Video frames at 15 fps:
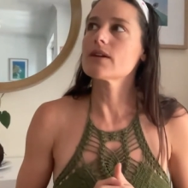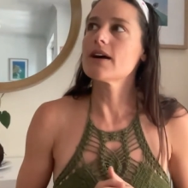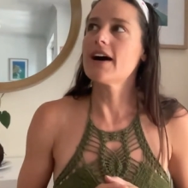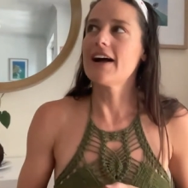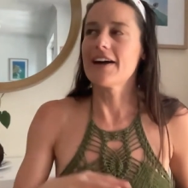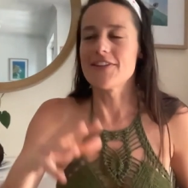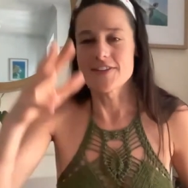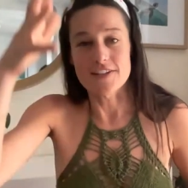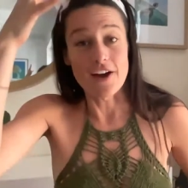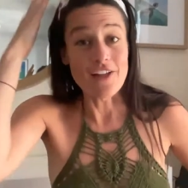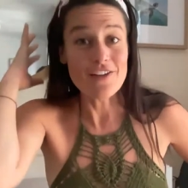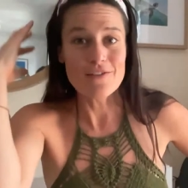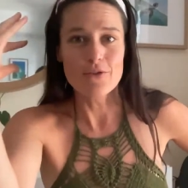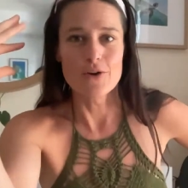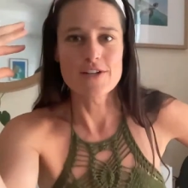I had this
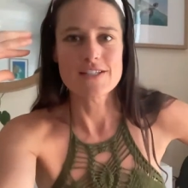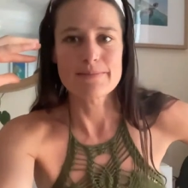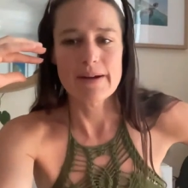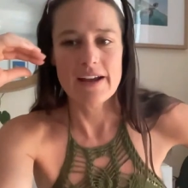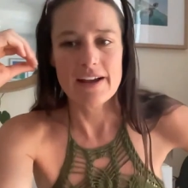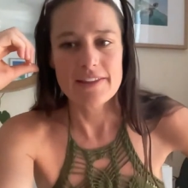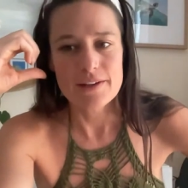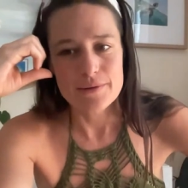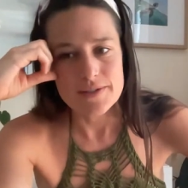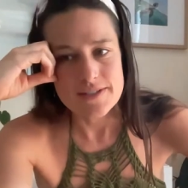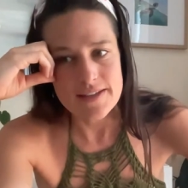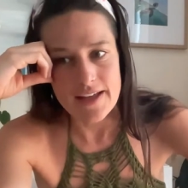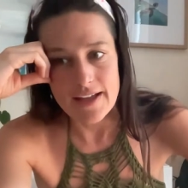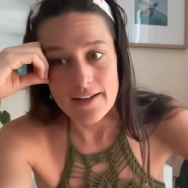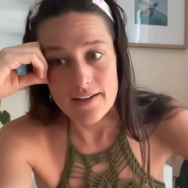other voice in my head that
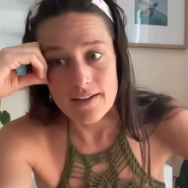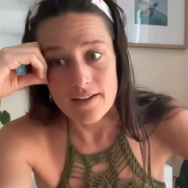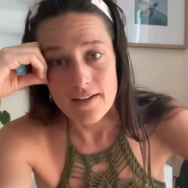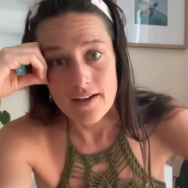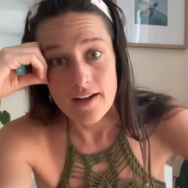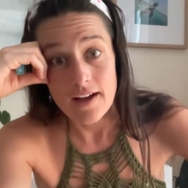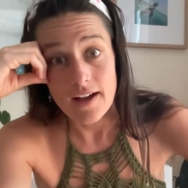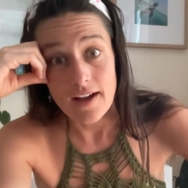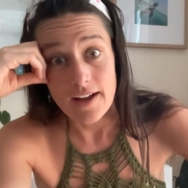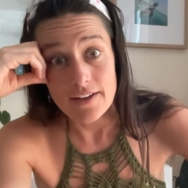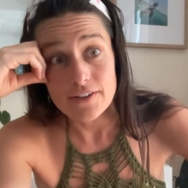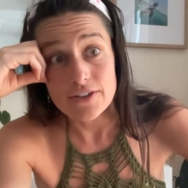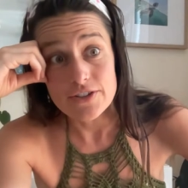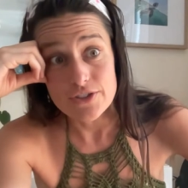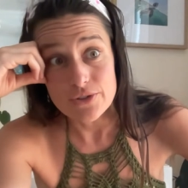was like, I
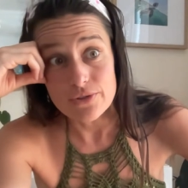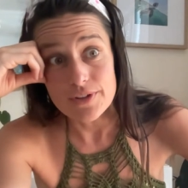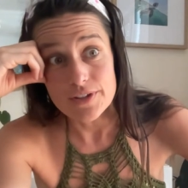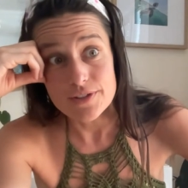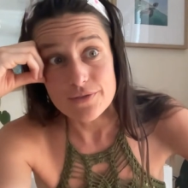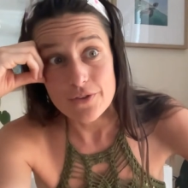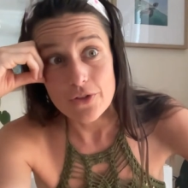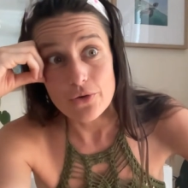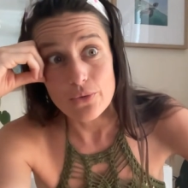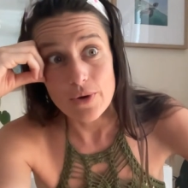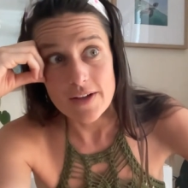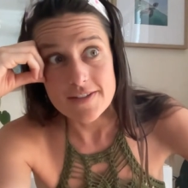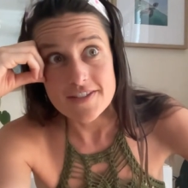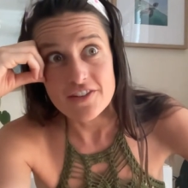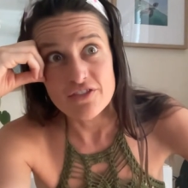could do this for the
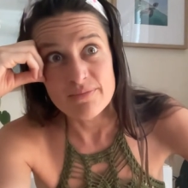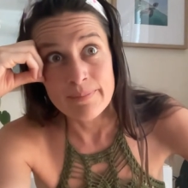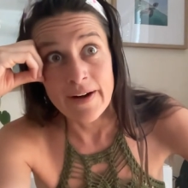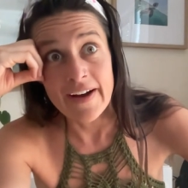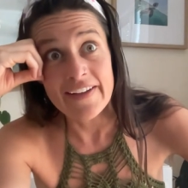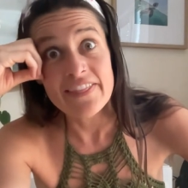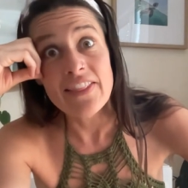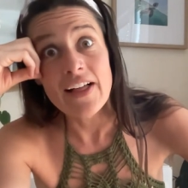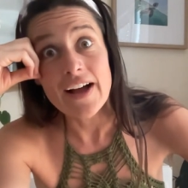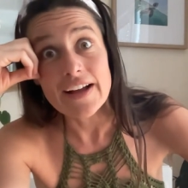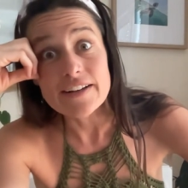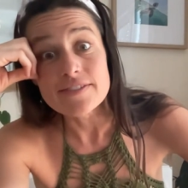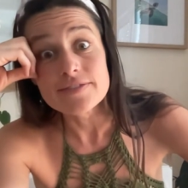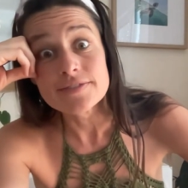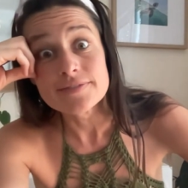rest of my
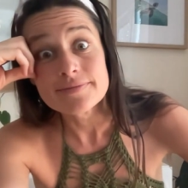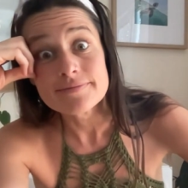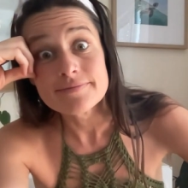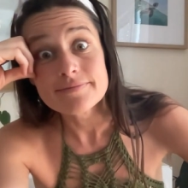life.